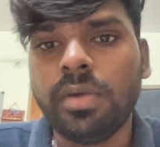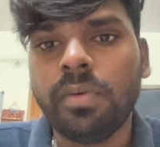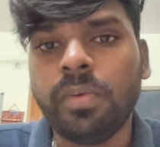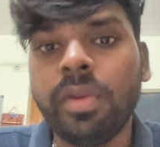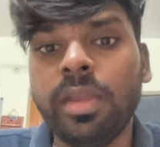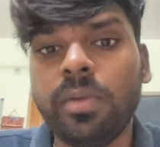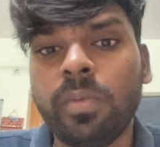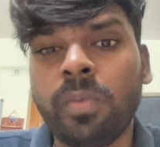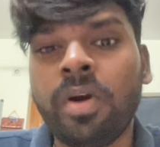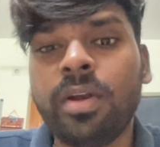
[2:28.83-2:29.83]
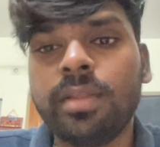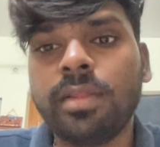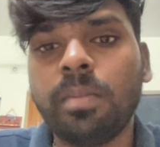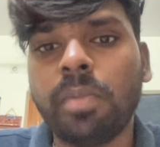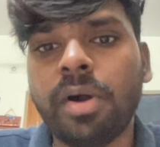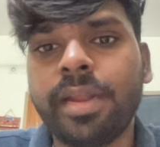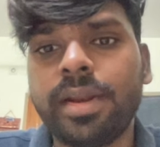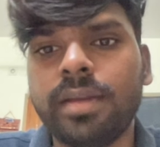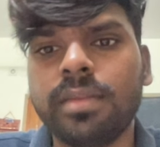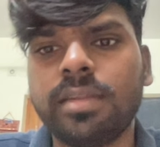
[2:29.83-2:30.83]
Why? What is the
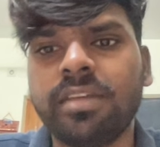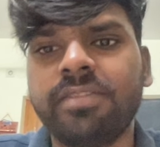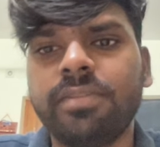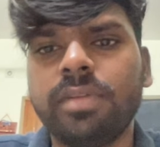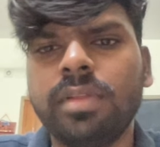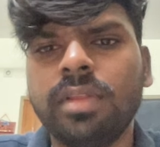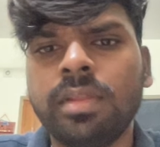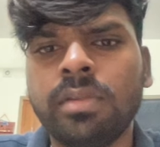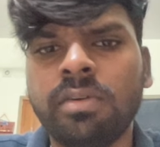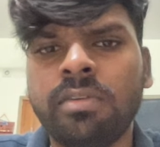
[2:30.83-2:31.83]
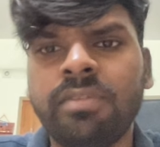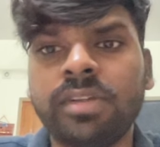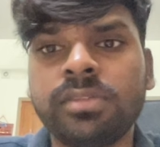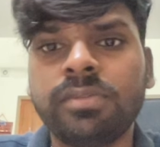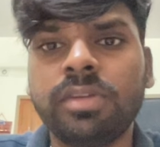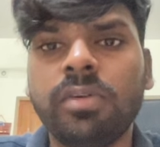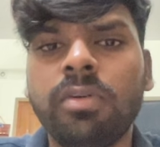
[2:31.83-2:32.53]
modern and safe? So first we go